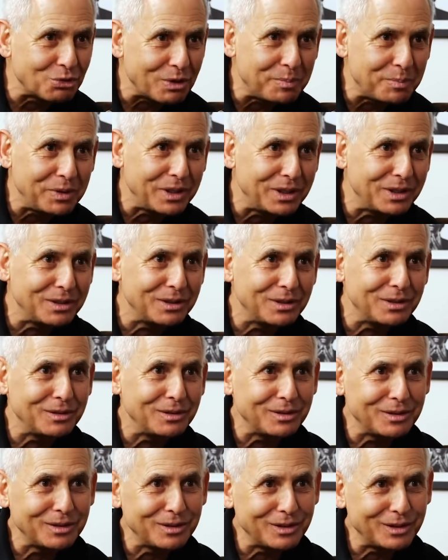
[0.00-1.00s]

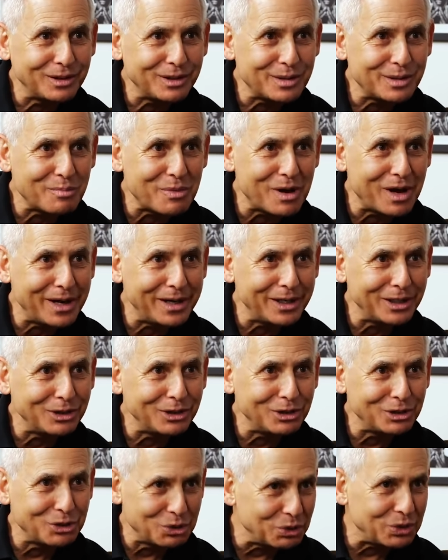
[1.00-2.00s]
dripping to my
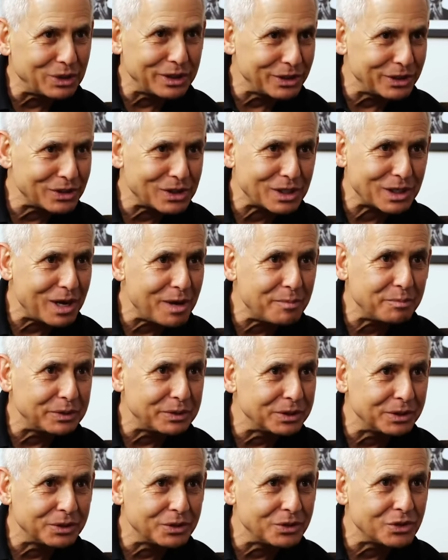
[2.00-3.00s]
nucleus
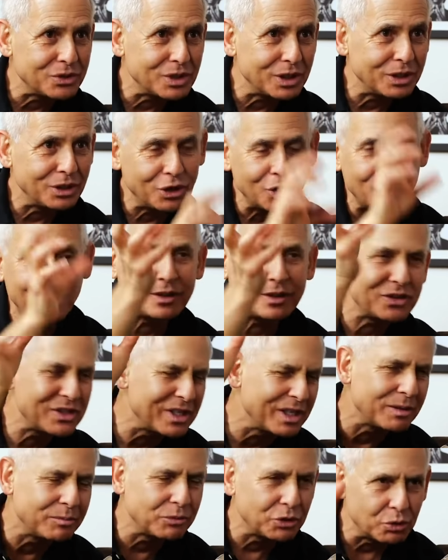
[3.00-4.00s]
accumbens and you know i
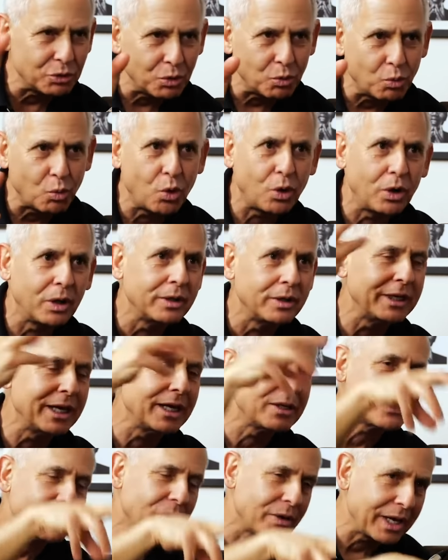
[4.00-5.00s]
see them do a ward
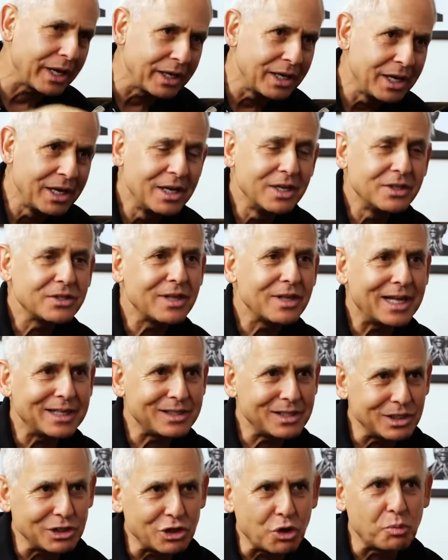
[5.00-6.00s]
yes okay so
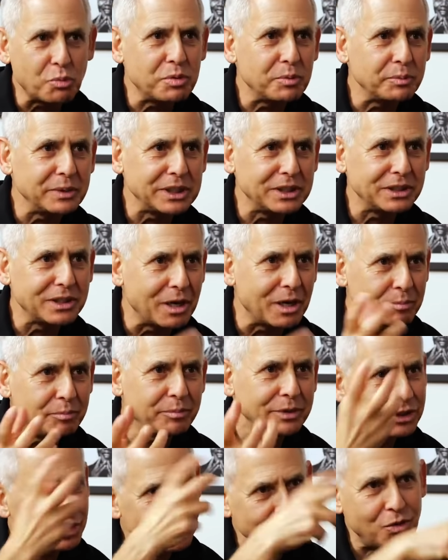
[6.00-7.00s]
that's a dopamine dump
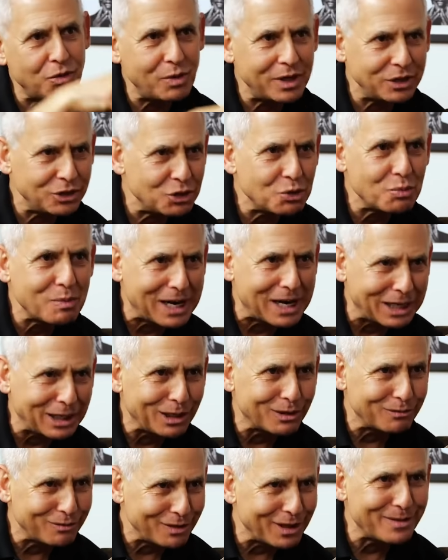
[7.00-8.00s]
but you don't want too many
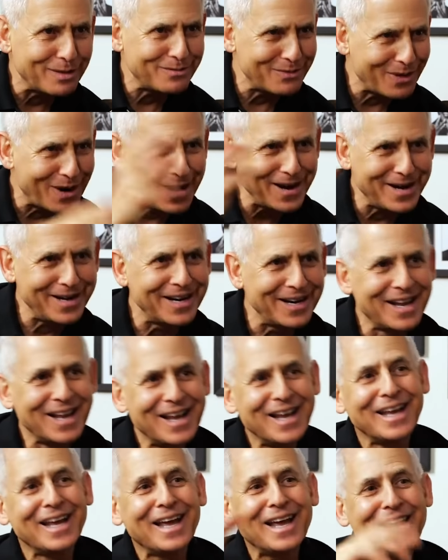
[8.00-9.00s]
of them right
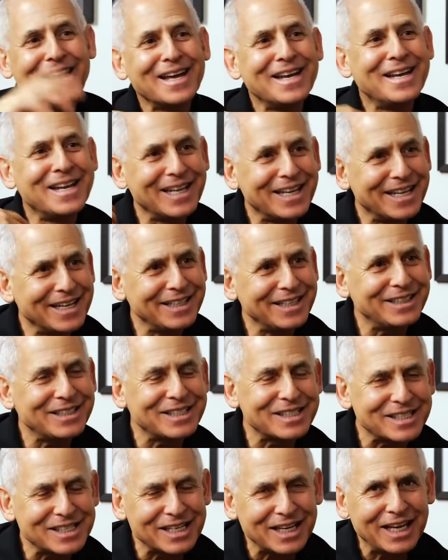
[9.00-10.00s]
and
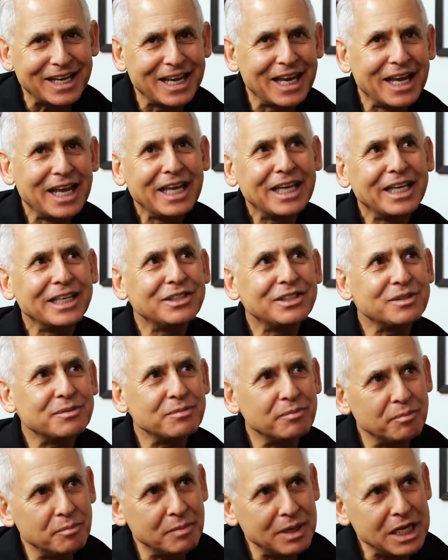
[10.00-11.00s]
it's it's
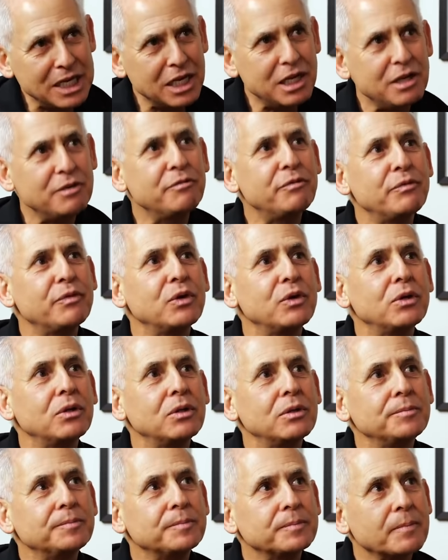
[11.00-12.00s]

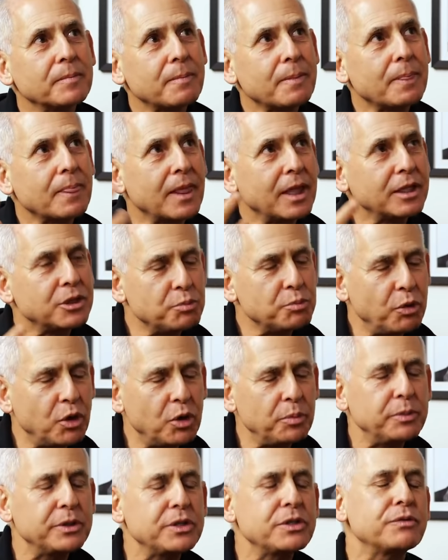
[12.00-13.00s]
meaningful it's
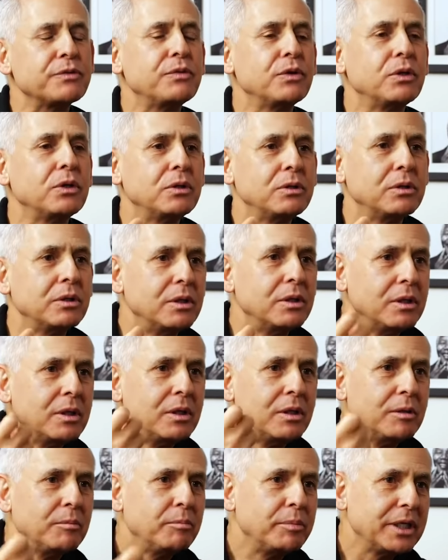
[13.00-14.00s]
purposeful
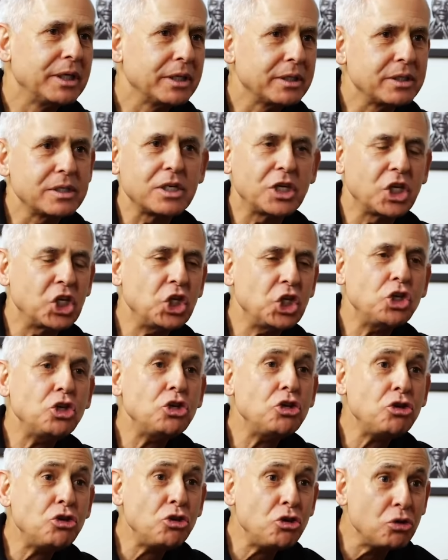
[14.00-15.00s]
but it's a
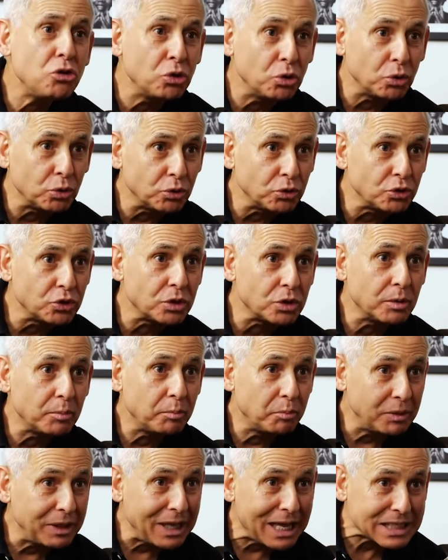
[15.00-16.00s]
huge
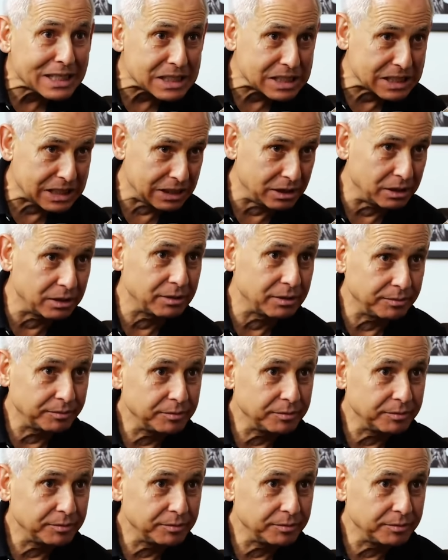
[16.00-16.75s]
blessing